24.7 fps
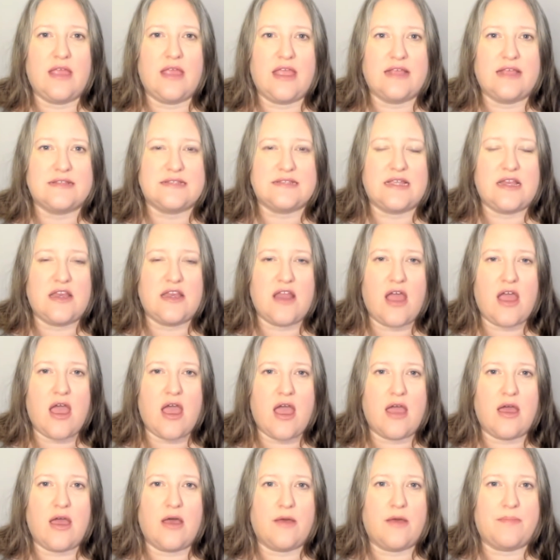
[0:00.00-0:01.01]
is it
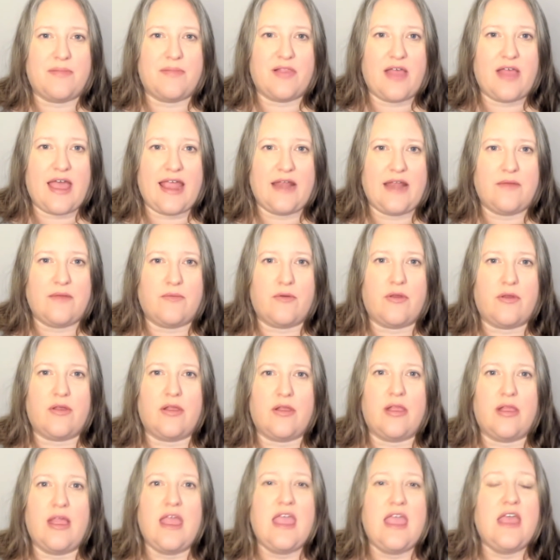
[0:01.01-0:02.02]
not applied
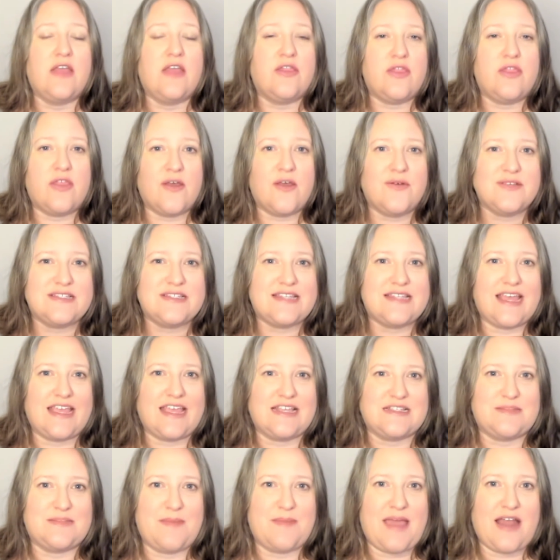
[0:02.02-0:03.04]
wool? Those
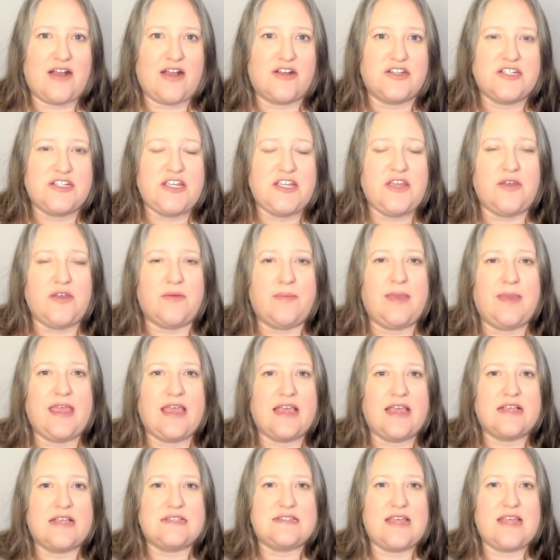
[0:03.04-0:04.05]
things matter too,
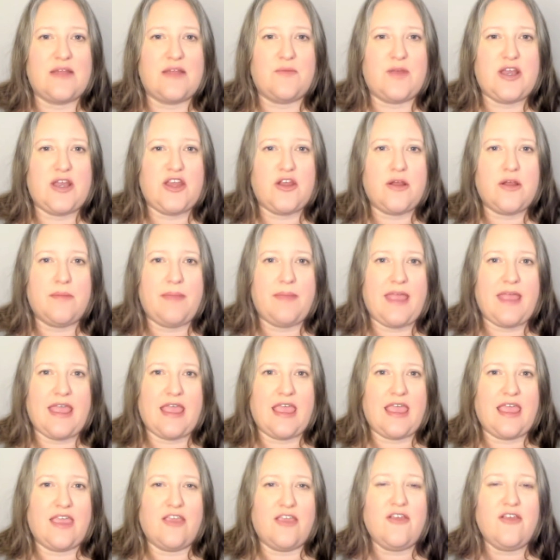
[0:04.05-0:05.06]
because then when you're
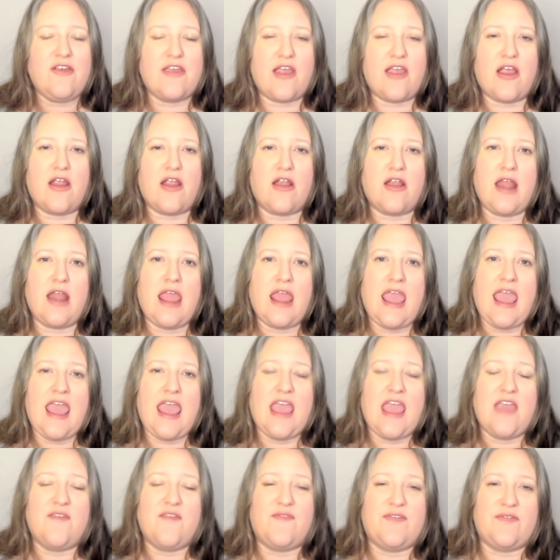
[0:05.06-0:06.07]
picking your yarn,
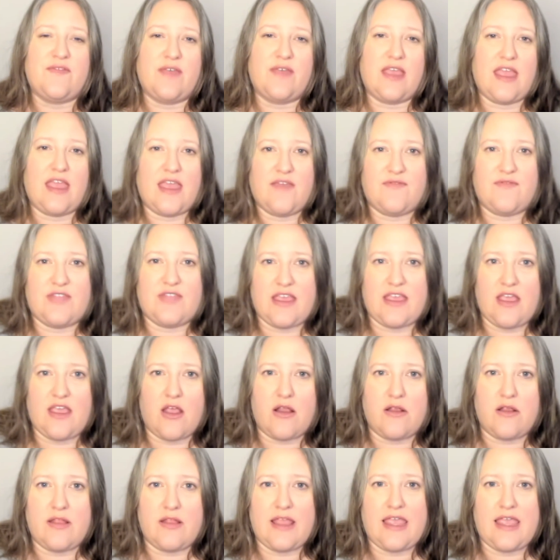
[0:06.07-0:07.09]
if the
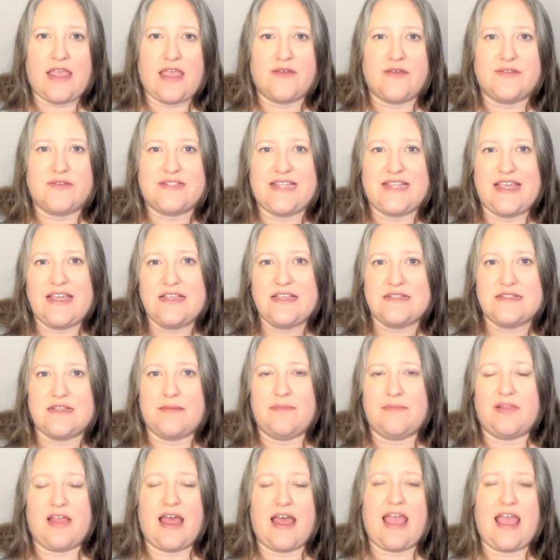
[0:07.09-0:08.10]
yarn they used
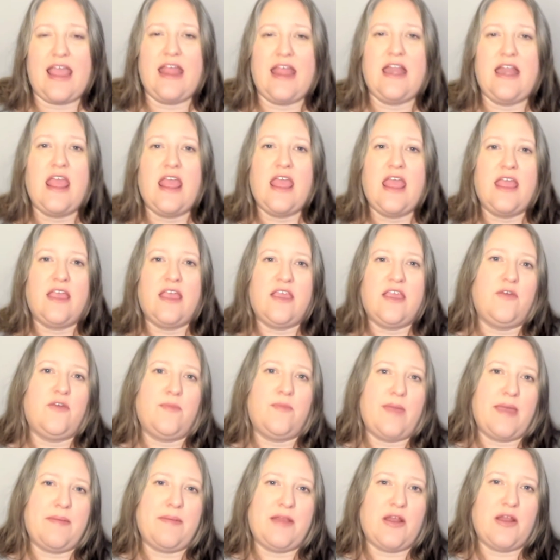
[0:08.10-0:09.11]
isn't plied, you
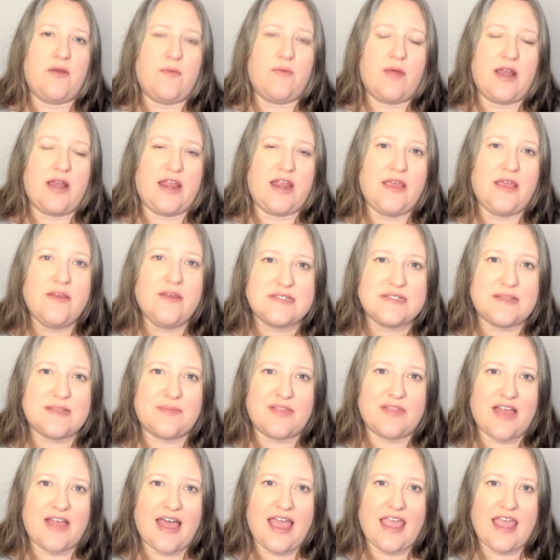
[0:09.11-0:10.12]
maybe don't want to use a
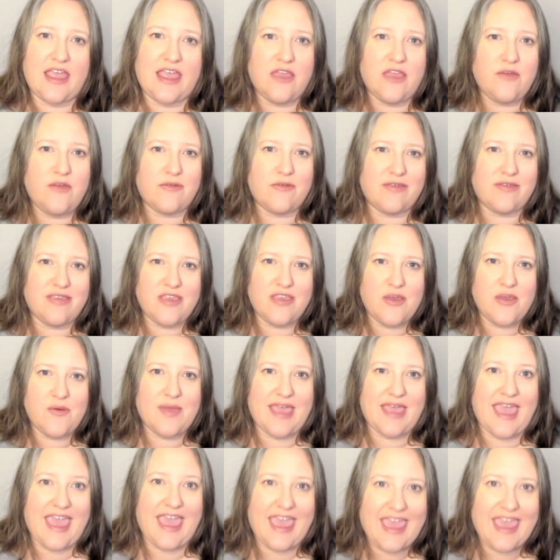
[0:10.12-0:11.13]
ply. You
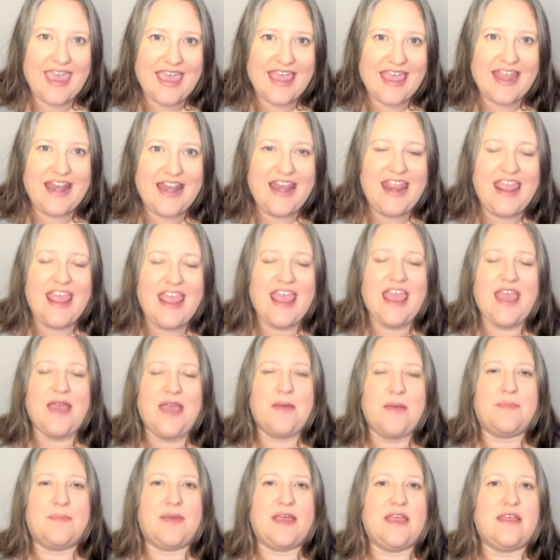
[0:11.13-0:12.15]
can,
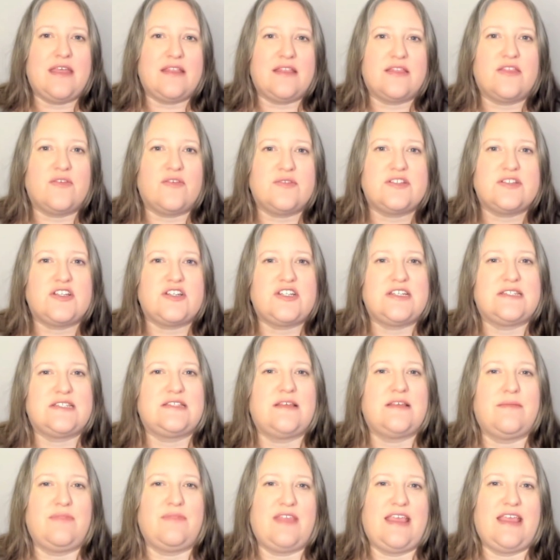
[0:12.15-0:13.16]
but those are just
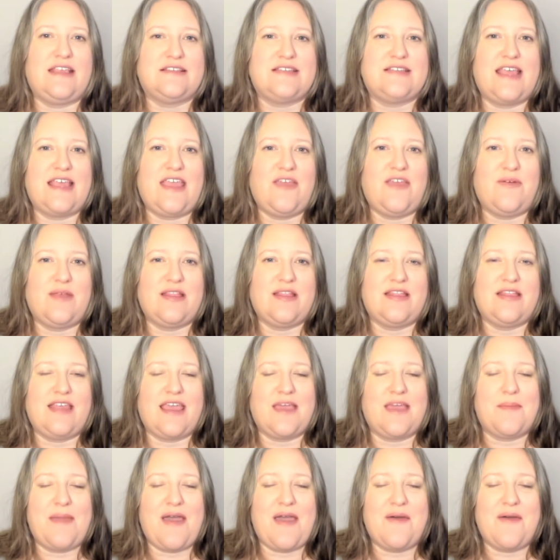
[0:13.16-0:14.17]
some things that you can
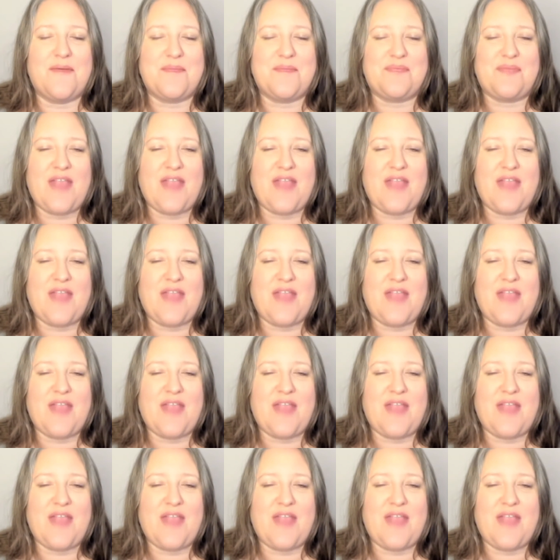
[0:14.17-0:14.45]
think about.